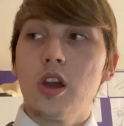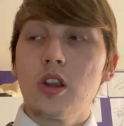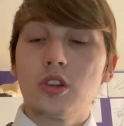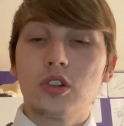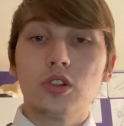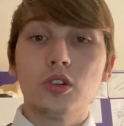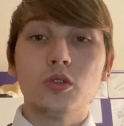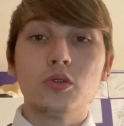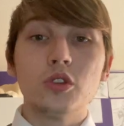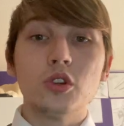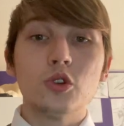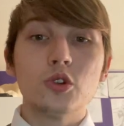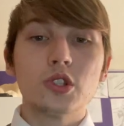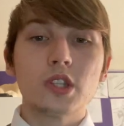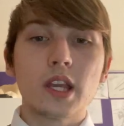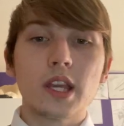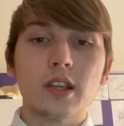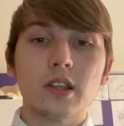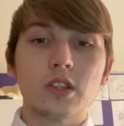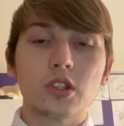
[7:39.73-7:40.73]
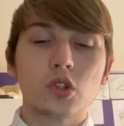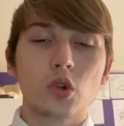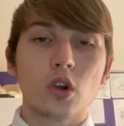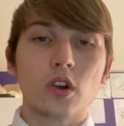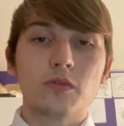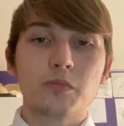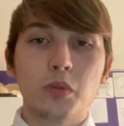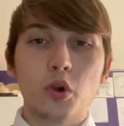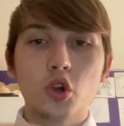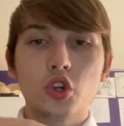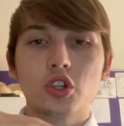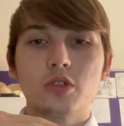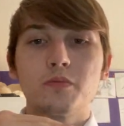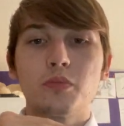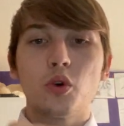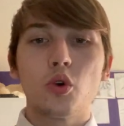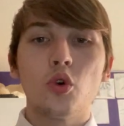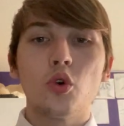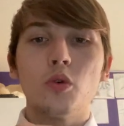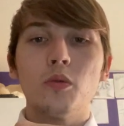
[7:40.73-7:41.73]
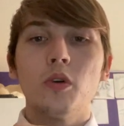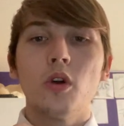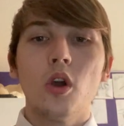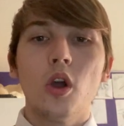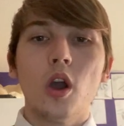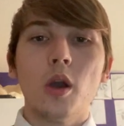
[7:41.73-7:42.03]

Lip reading: to use a sort of push-pull